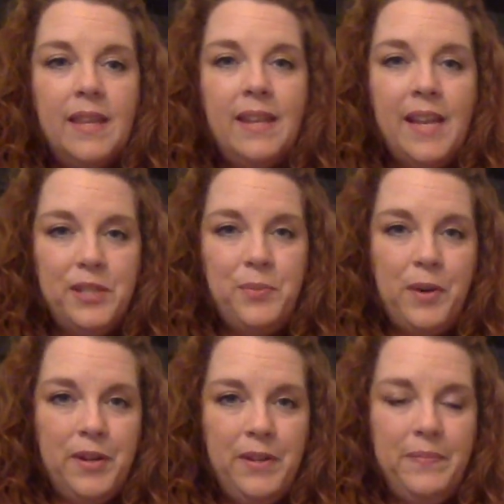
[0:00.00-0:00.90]
Next
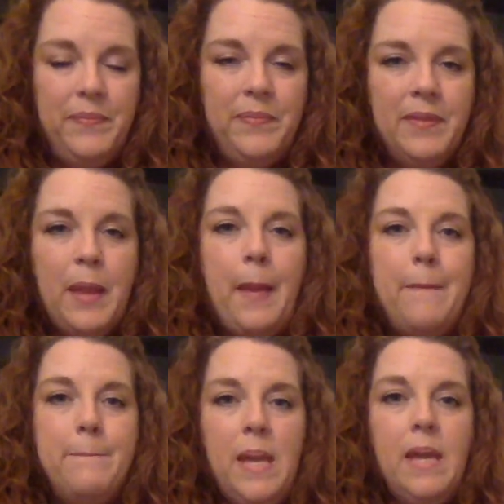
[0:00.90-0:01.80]
word,
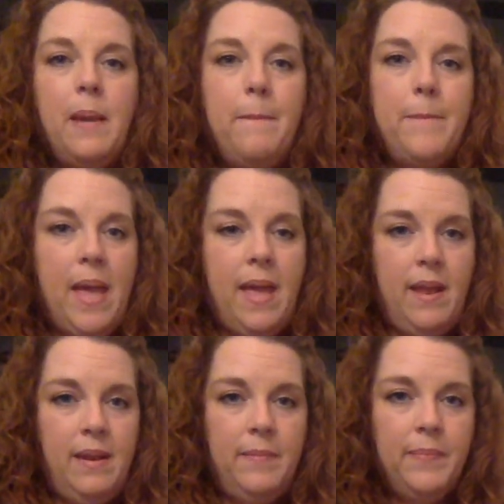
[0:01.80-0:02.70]
pig
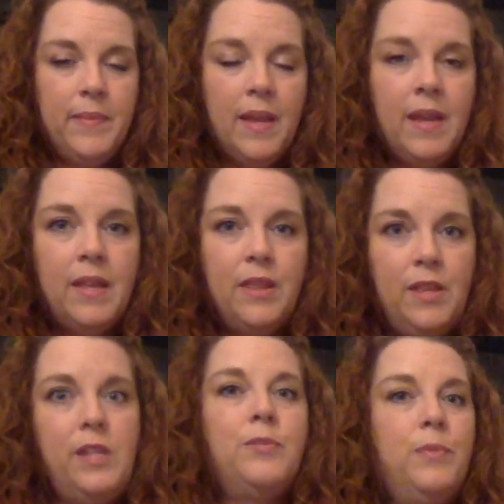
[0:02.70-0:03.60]
pen.
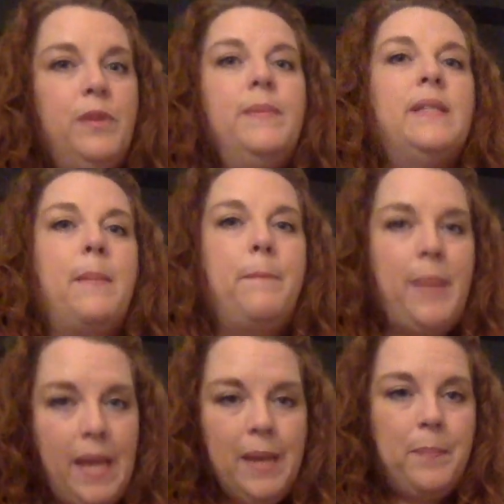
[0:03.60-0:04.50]
This room is a
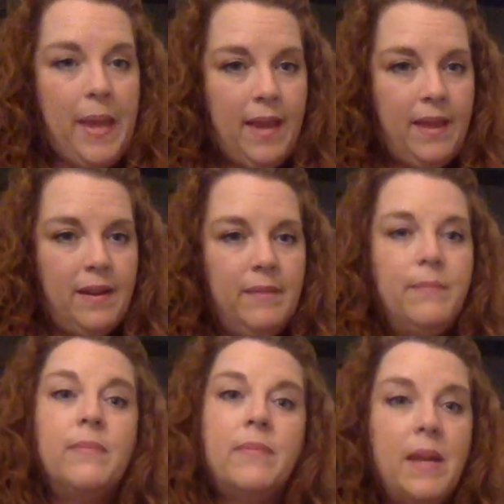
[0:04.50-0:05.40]
pig pen.
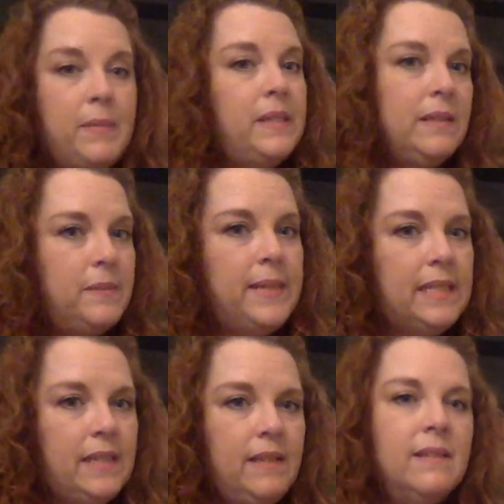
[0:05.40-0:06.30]
That means it's
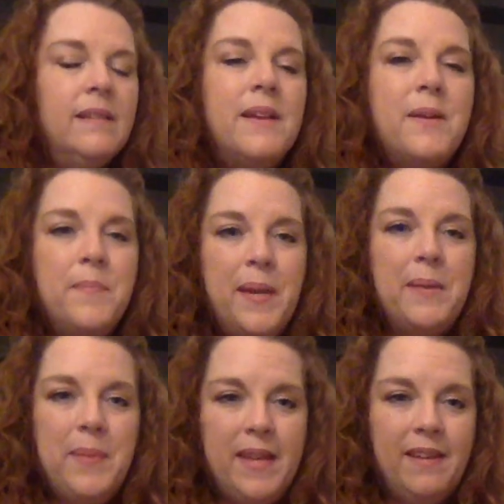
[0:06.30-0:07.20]
messy.
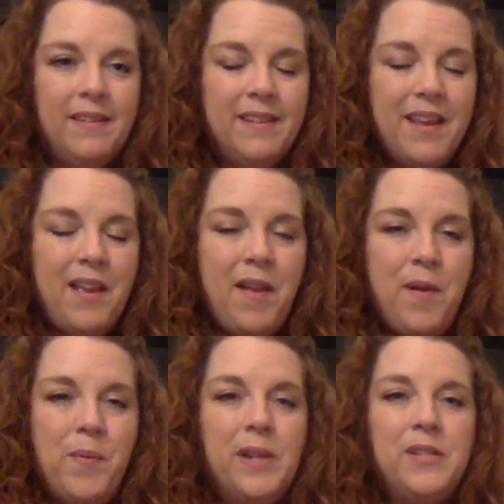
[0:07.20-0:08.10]
Pig pen.
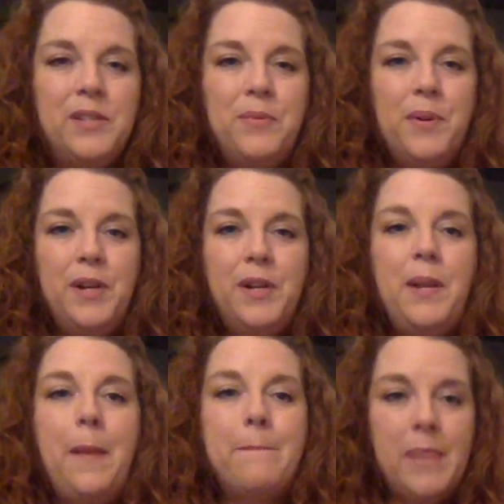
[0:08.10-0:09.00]
What is the word?
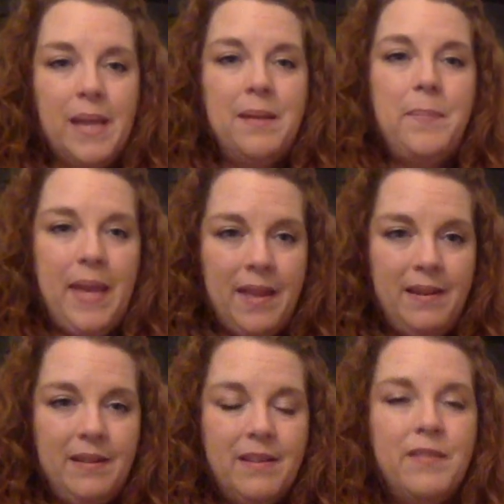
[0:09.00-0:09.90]
Pig
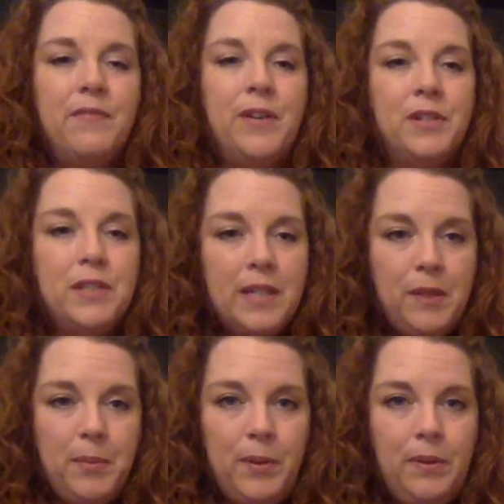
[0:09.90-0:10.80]
pen. First
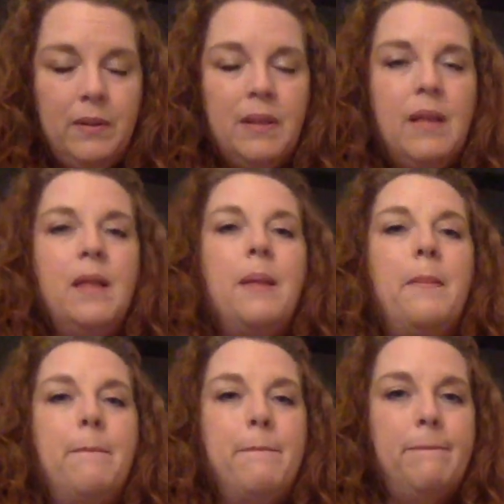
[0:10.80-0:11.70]
syllable,
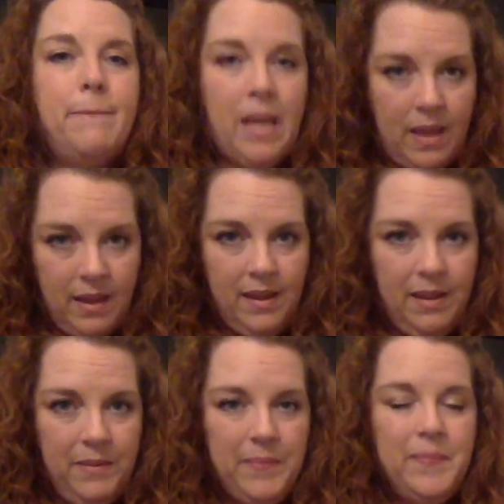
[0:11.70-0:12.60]

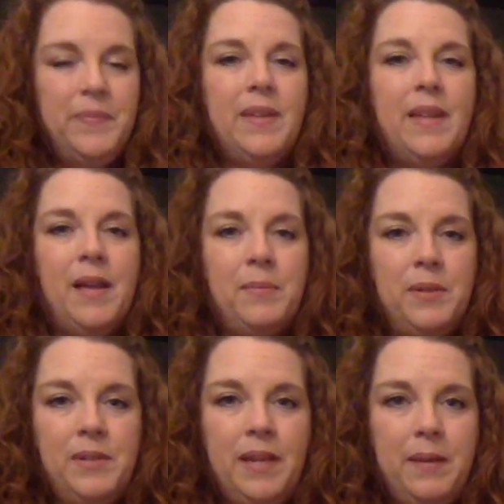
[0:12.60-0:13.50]
pig.
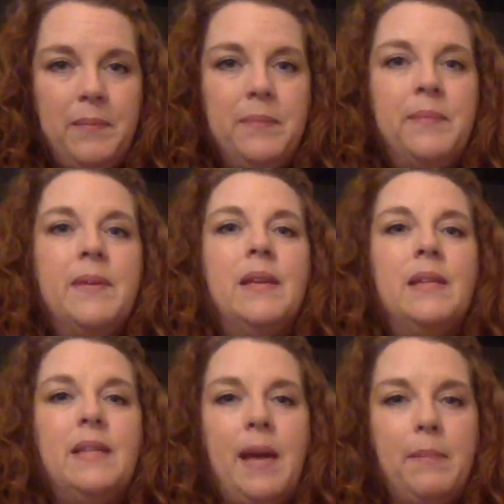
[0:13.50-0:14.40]
Elbows up.
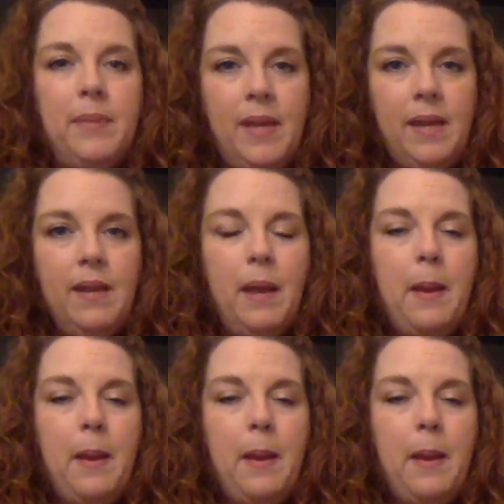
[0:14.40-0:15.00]
Tap pig.